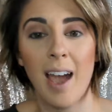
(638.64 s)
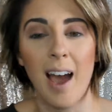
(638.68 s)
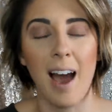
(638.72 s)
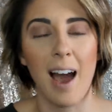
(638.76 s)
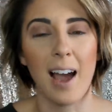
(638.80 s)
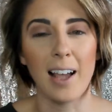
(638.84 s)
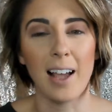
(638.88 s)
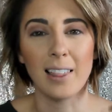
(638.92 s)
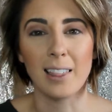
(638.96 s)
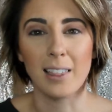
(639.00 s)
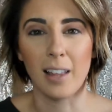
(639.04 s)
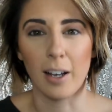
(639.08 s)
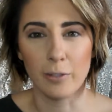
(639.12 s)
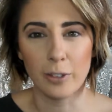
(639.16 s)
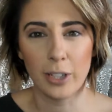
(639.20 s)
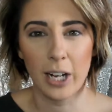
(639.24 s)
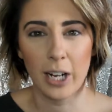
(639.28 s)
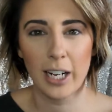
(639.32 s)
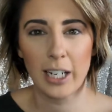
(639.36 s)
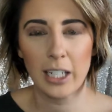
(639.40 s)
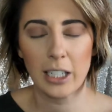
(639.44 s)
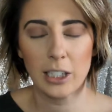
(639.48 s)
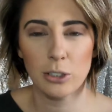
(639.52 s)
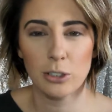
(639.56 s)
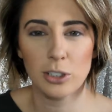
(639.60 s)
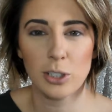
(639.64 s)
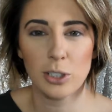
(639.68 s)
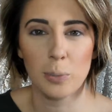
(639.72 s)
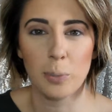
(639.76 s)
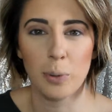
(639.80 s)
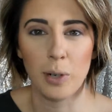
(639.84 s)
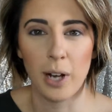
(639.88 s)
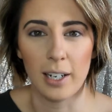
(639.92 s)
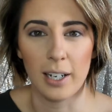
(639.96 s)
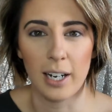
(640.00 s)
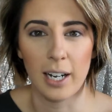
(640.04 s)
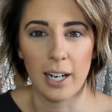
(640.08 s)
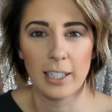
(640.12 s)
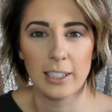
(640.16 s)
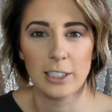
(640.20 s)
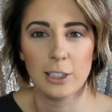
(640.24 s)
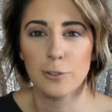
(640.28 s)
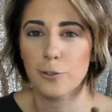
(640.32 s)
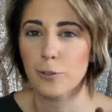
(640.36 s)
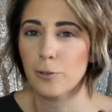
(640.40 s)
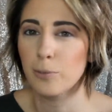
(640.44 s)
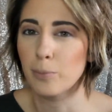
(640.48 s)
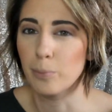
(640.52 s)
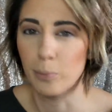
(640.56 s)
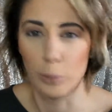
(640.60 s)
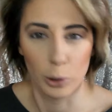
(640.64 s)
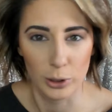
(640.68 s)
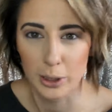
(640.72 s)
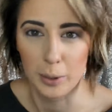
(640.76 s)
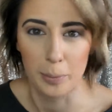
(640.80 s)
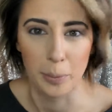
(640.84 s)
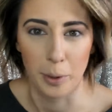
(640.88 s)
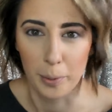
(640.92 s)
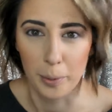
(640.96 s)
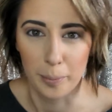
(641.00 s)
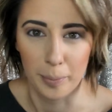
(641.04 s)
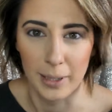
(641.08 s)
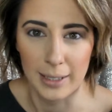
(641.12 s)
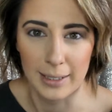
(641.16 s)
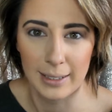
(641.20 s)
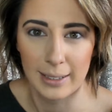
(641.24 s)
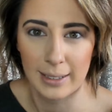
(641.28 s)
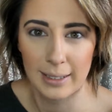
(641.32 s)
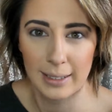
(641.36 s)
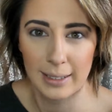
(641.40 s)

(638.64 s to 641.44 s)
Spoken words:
I love when I can use a product multi-purpose.